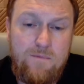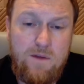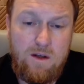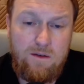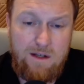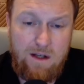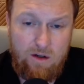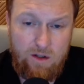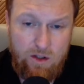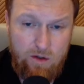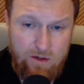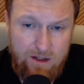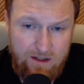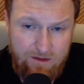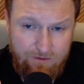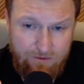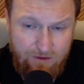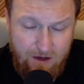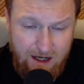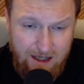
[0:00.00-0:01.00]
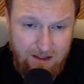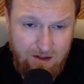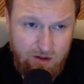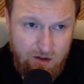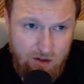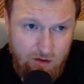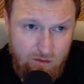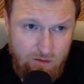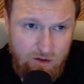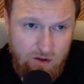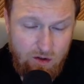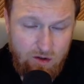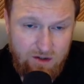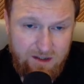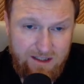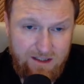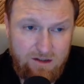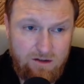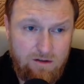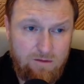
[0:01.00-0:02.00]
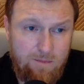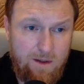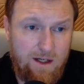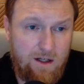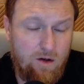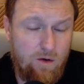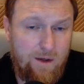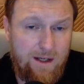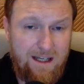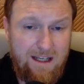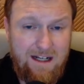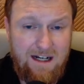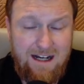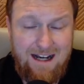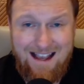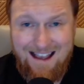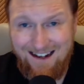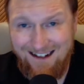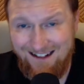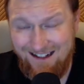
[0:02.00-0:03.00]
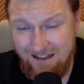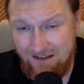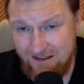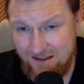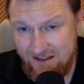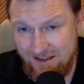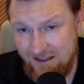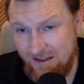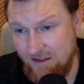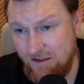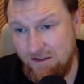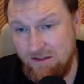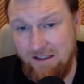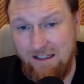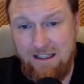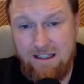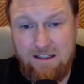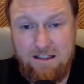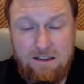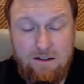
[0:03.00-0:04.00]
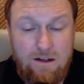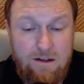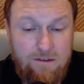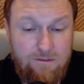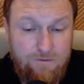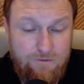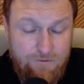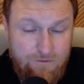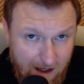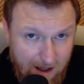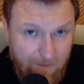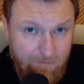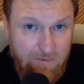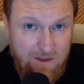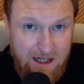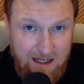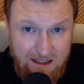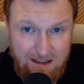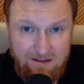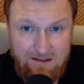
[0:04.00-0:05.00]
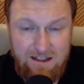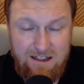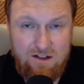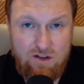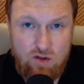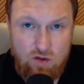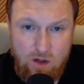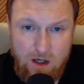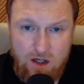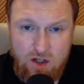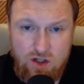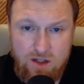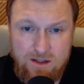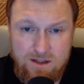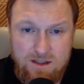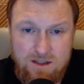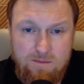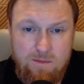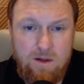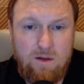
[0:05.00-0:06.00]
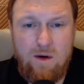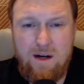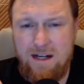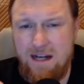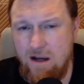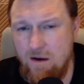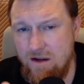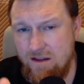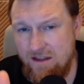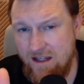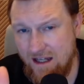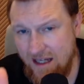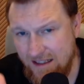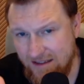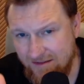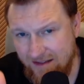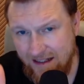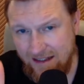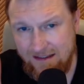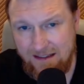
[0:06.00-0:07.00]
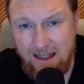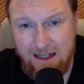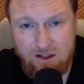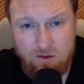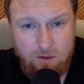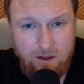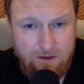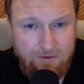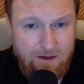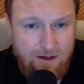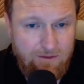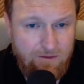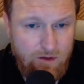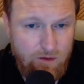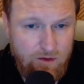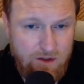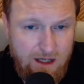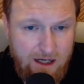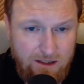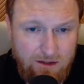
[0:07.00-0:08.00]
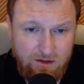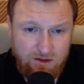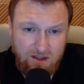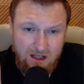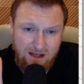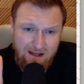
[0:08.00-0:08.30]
Now you can fine tune your skill by going in and editing the skill and updating the instructions. But right now I think I like that 25 new titles.